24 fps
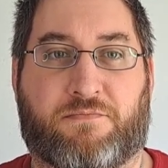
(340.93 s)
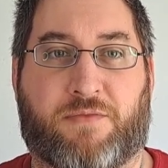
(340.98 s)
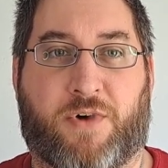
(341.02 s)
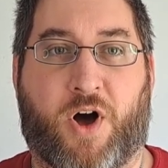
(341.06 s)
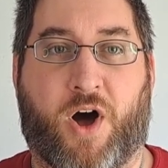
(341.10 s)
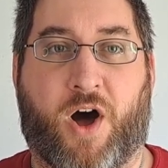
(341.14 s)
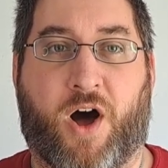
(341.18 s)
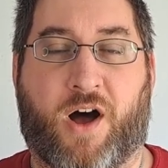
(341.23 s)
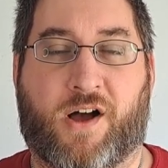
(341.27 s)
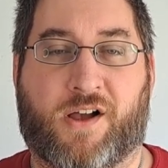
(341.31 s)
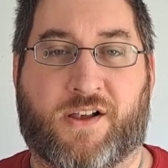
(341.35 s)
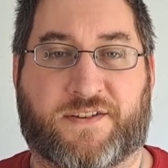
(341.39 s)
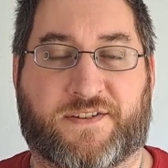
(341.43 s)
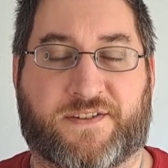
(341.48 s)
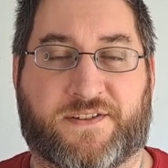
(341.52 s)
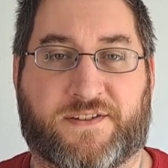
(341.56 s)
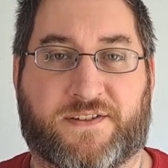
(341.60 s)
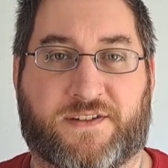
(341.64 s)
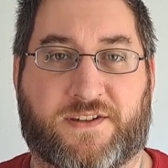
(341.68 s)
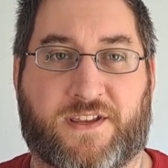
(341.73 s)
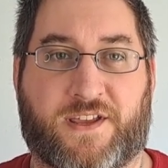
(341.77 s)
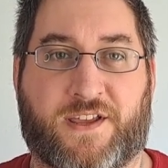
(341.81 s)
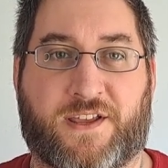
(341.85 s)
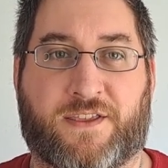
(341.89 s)

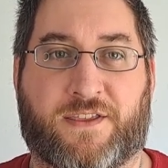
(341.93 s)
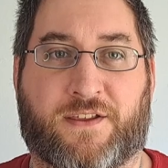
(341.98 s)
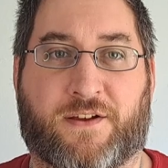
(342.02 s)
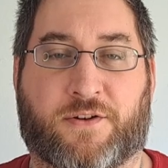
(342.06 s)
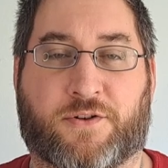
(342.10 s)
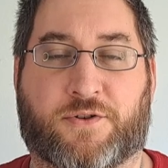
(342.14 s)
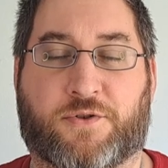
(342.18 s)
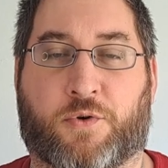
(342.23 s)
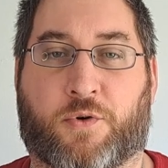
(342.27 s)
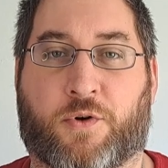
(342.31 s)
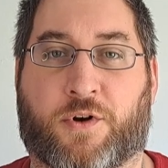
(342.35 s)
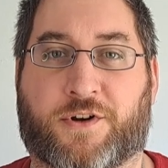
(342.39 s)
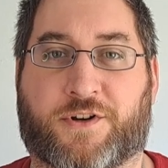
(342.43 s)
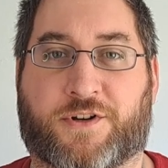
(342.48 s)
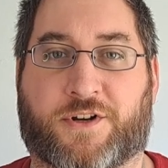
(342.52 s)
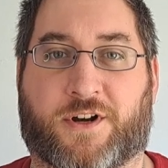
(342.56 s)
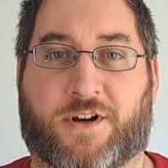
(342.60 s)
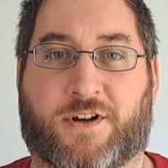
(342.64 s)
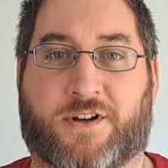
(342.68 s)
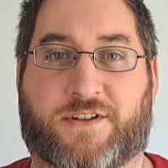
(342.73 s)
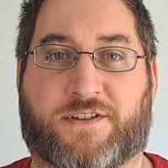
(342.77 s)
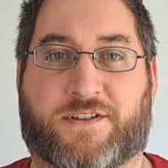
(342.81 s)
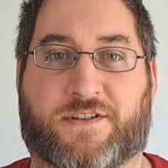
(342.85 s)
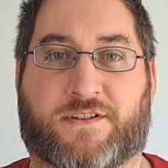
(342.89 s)
paused in their
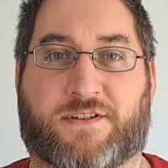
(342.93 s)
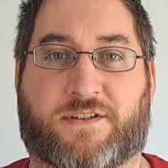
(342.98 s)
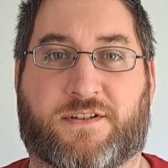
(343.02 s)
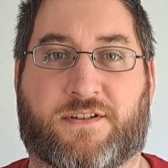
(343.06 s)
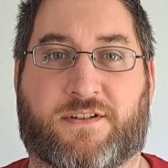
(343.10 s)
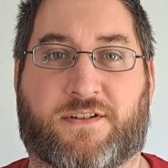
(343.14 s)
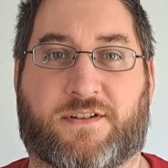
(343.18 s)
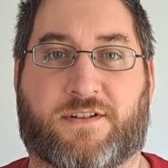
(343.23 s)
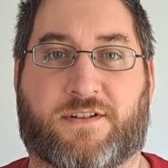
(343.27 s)
tortures